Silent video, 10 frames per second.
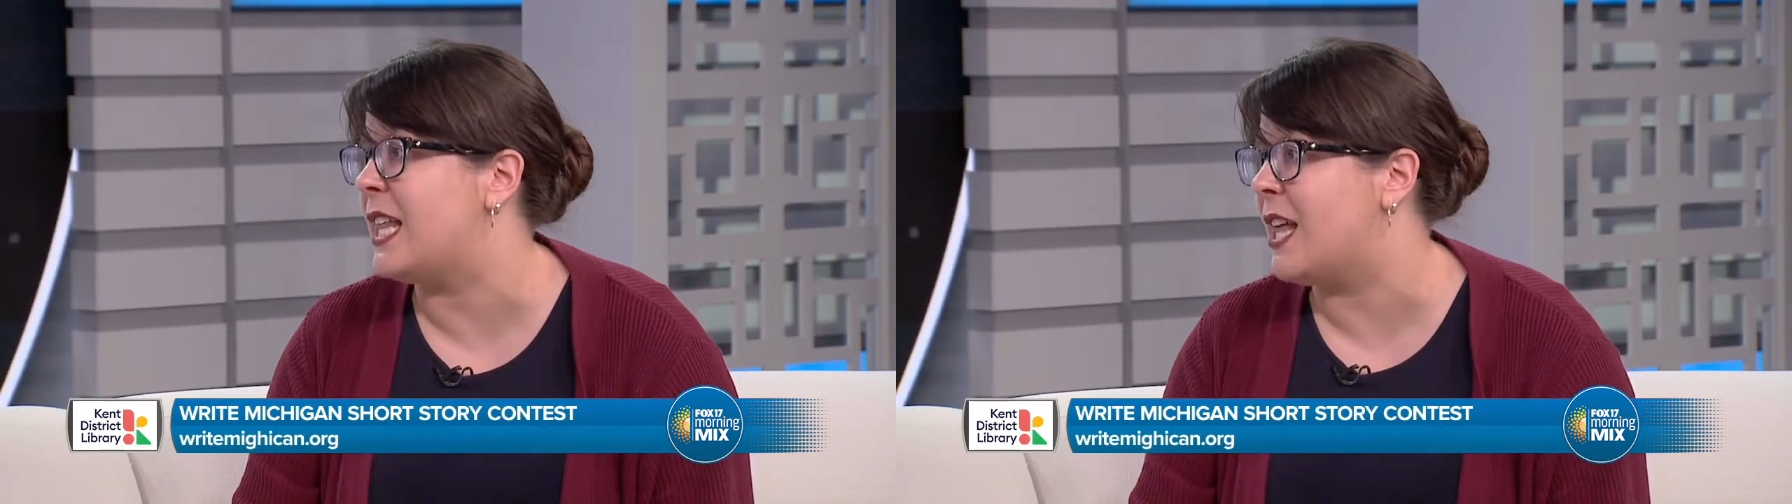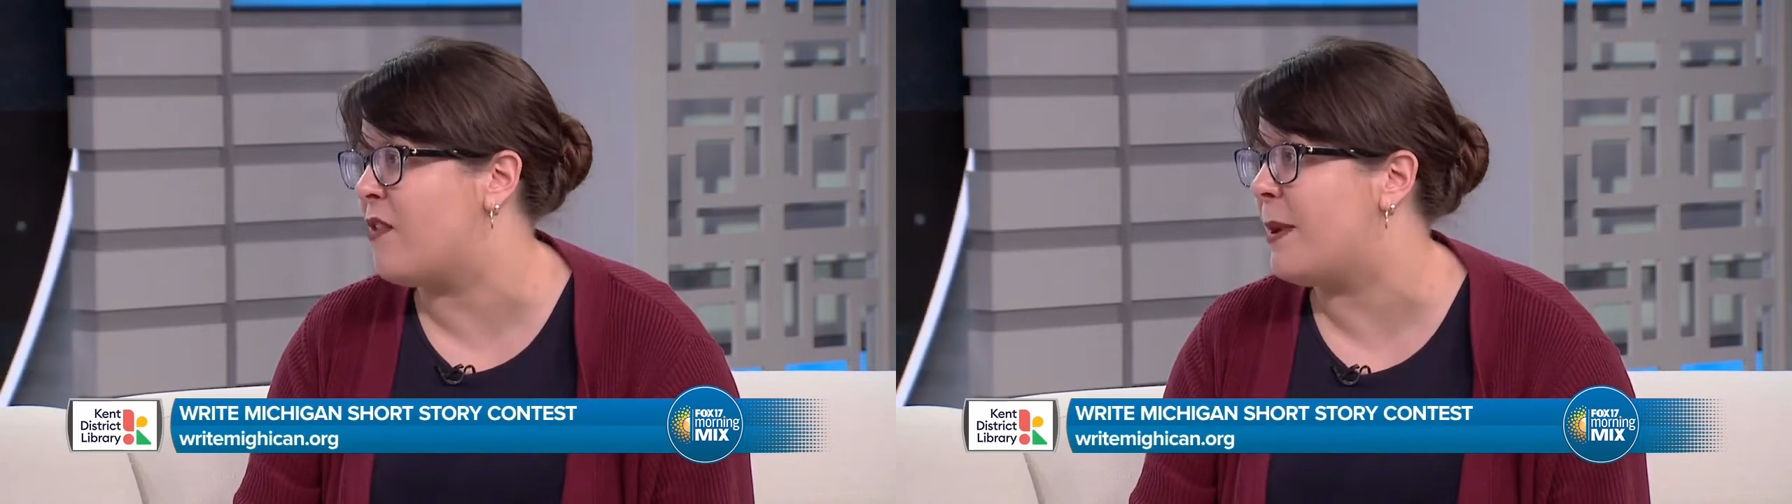
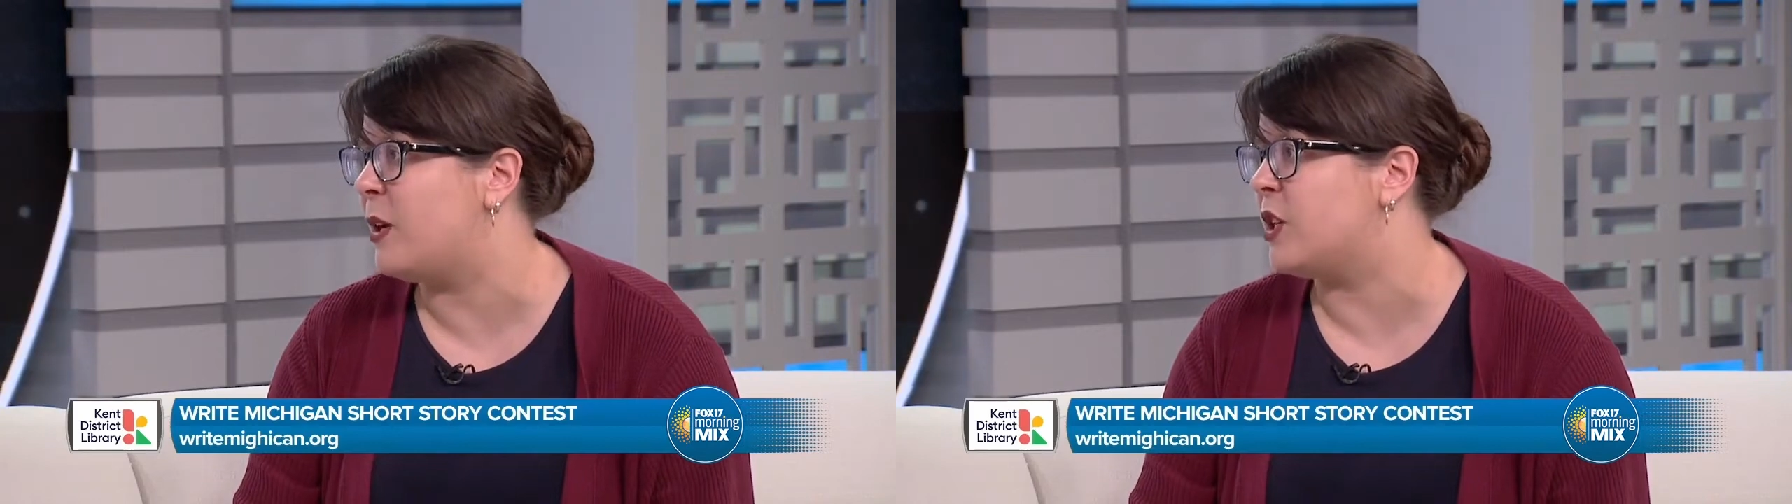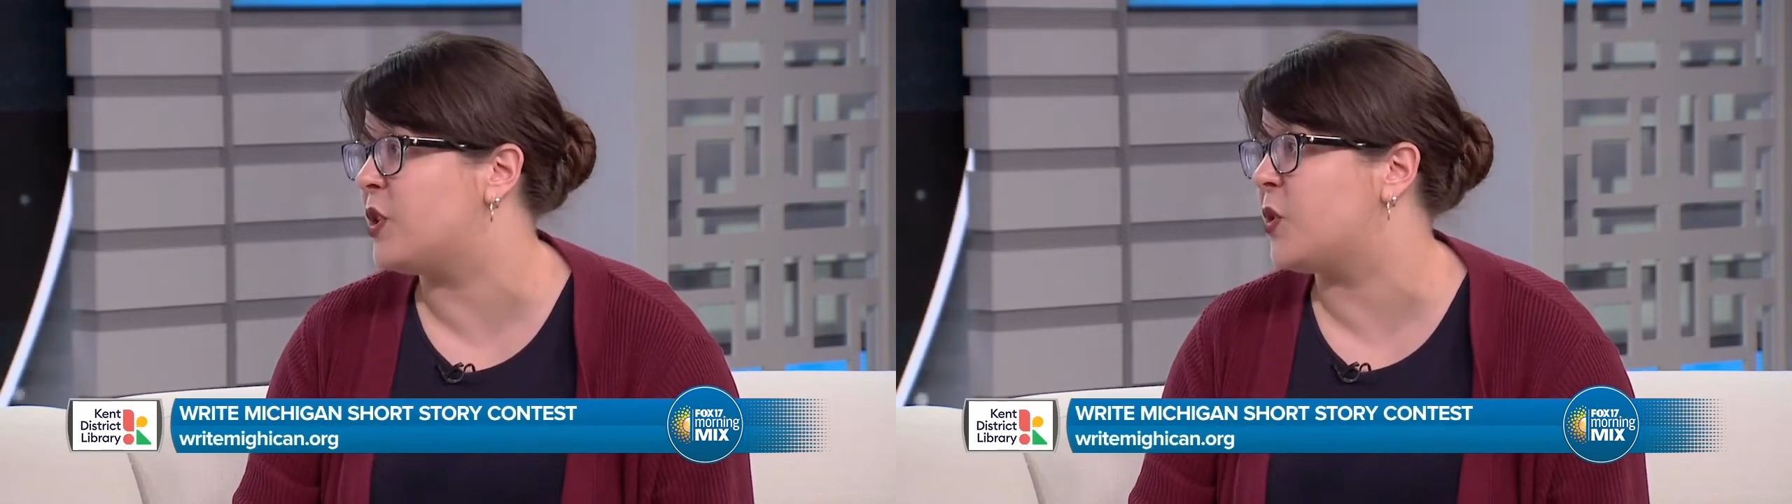love about
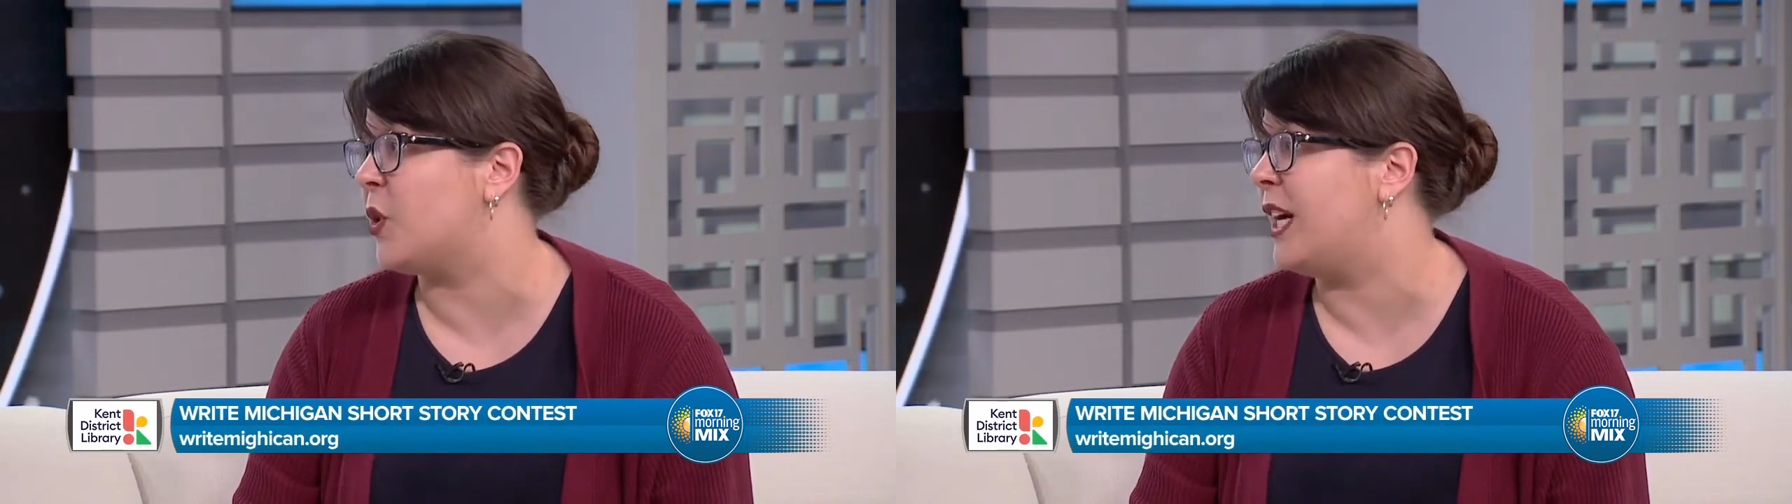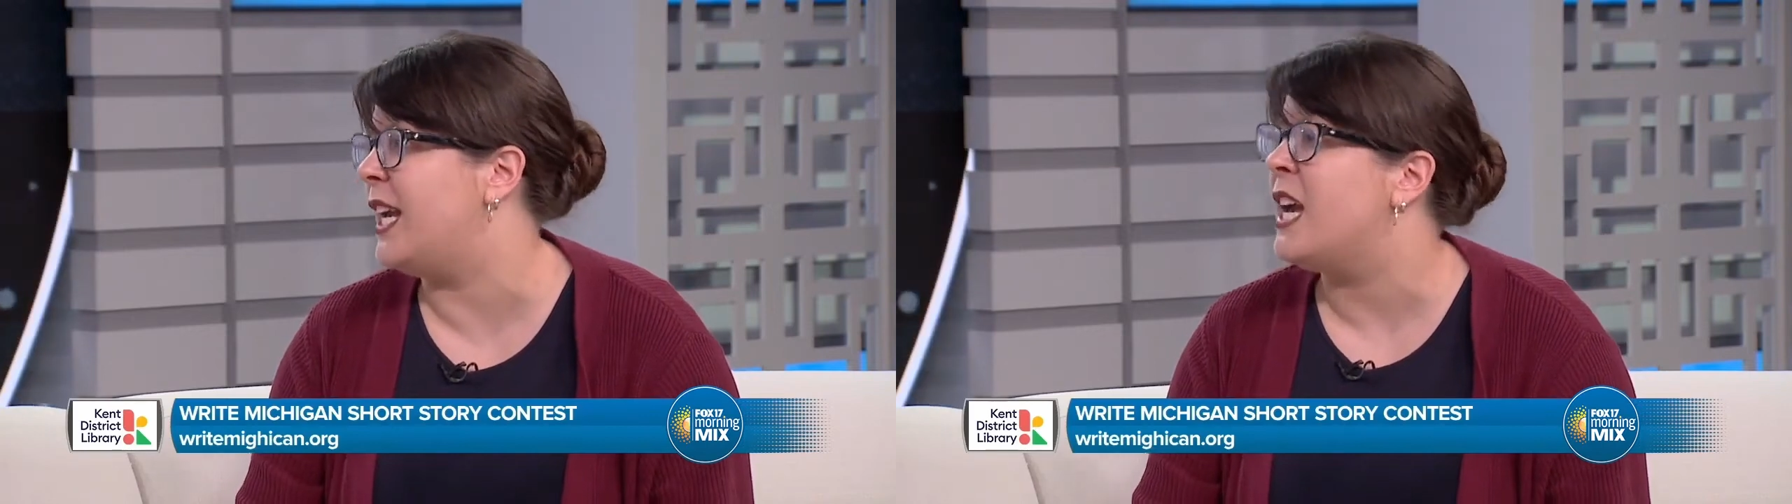your
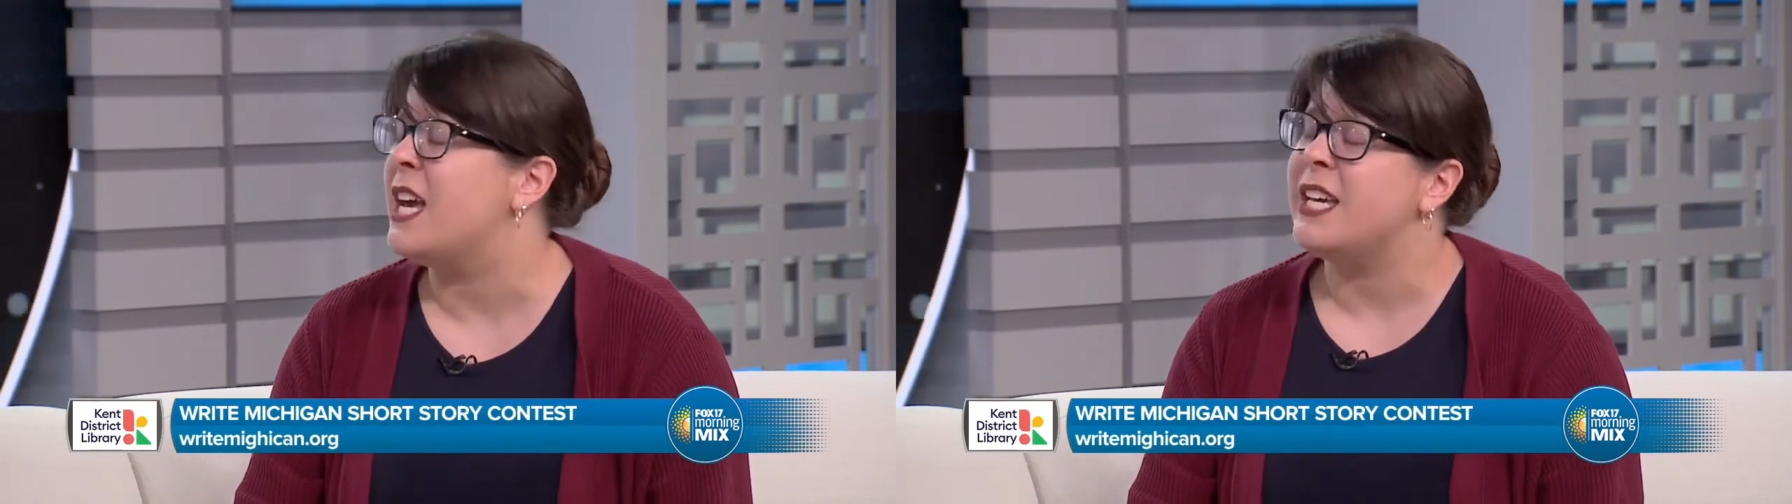story.